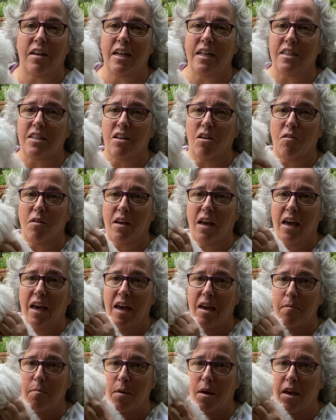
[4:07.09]
It's
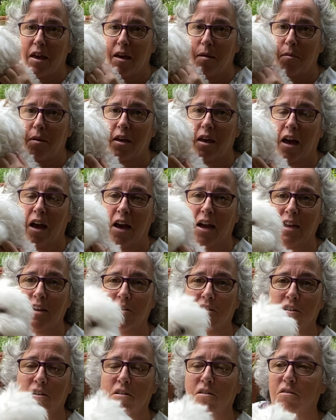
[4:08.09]
okay, baby, I
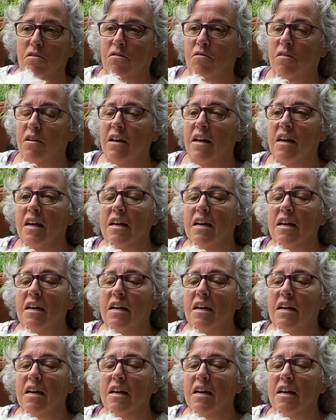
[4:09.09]
know.